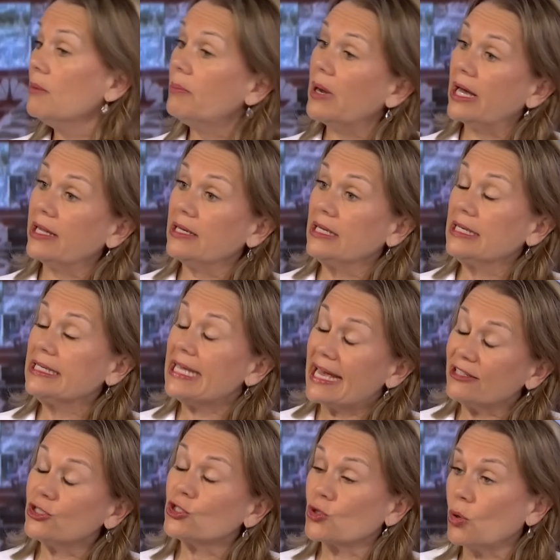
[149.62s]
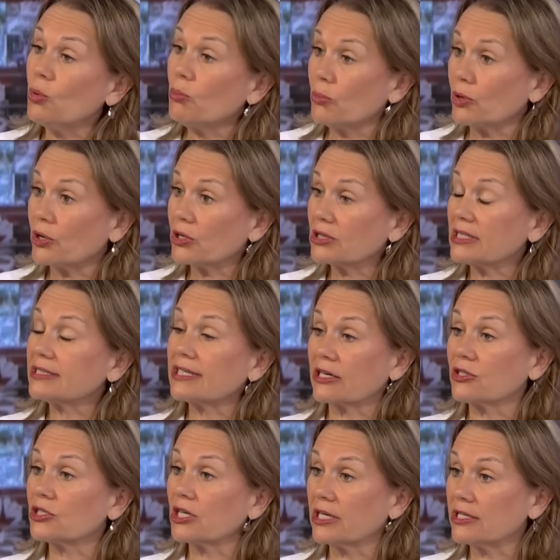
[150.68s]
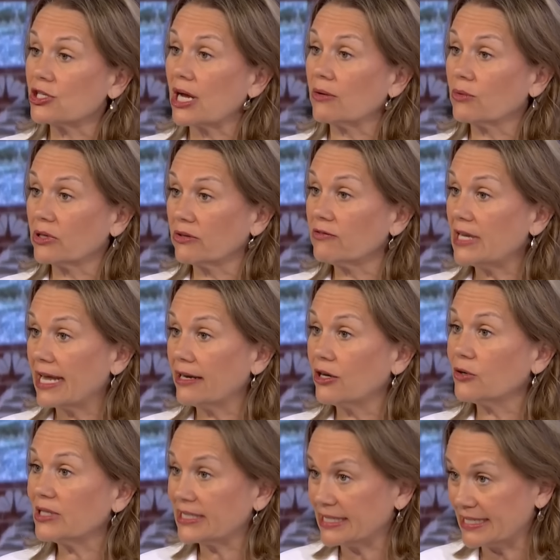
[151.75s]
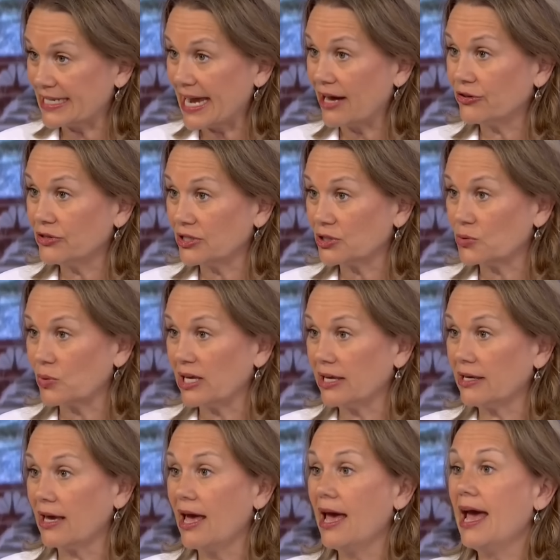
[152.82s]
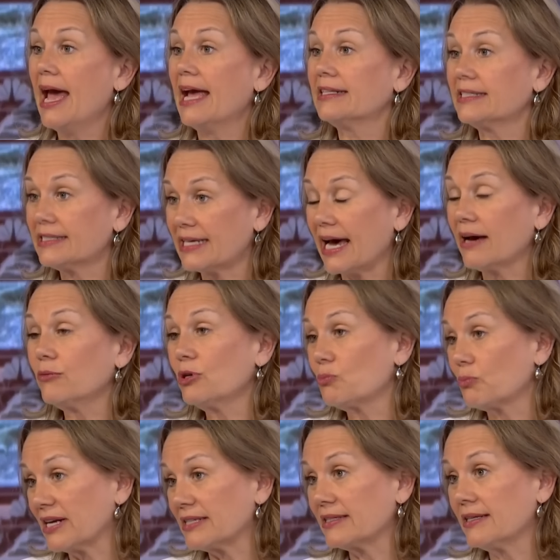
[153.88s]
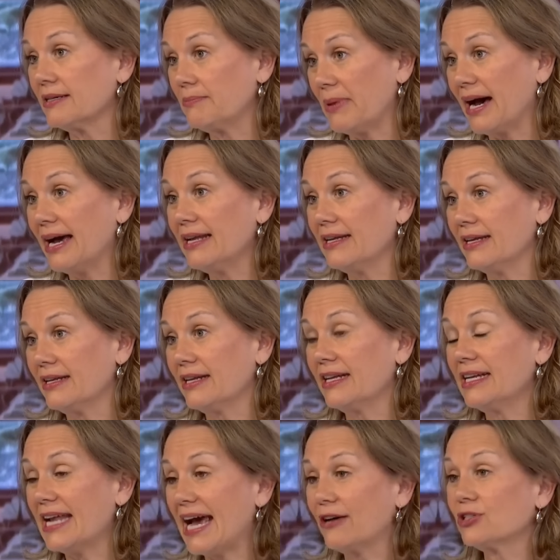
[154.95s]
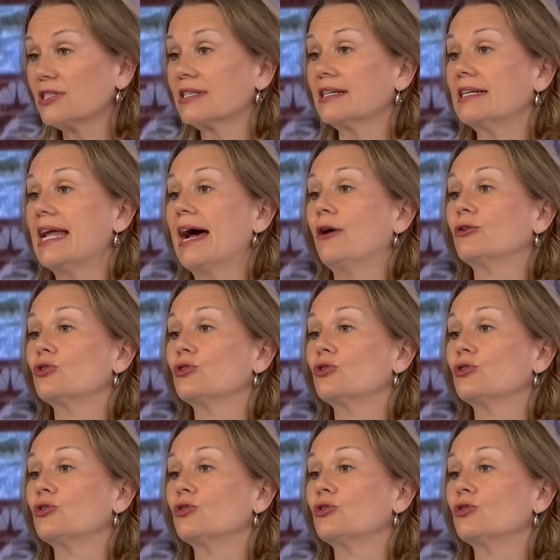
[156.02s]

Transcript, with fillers: But Jens Stoltenberg, the Secretary General of NATO, is in town this week and sat with President Biden and announced that now